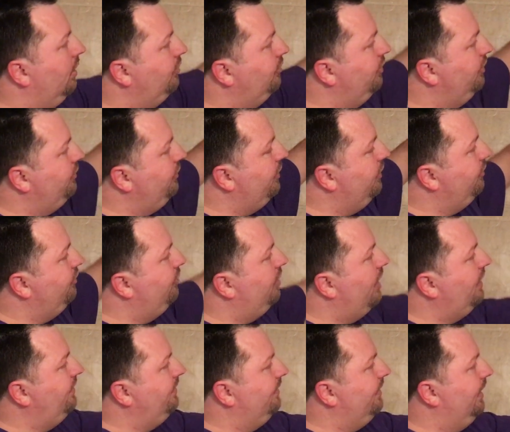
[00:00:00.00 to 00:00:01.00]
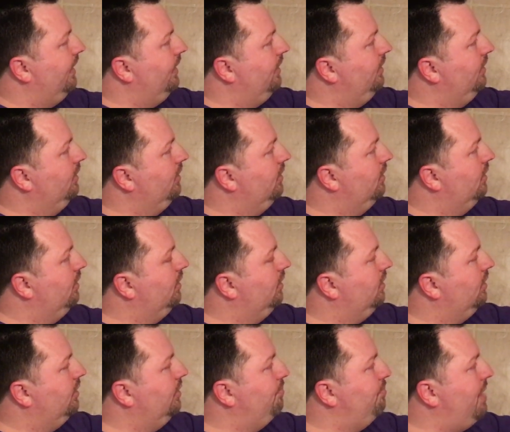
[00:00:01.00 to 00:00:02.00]
Just adjusting
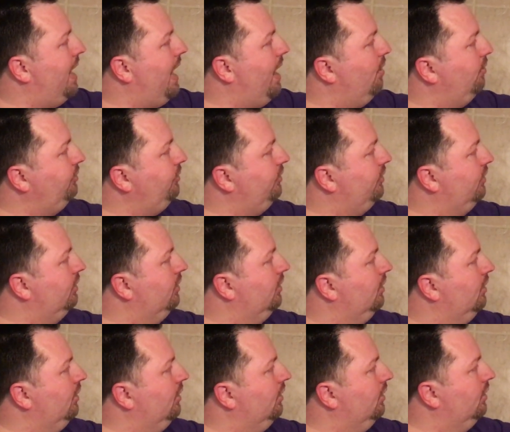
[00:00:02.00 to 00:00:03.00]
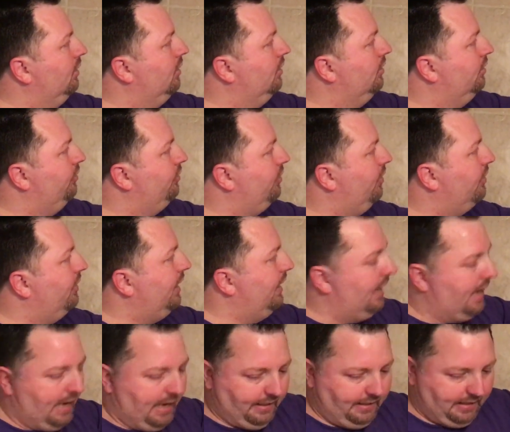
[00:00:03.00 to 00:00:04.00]
the mount so
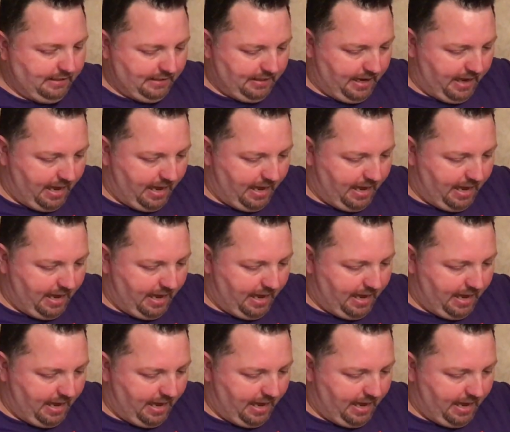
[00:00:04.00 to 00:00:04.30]
that I can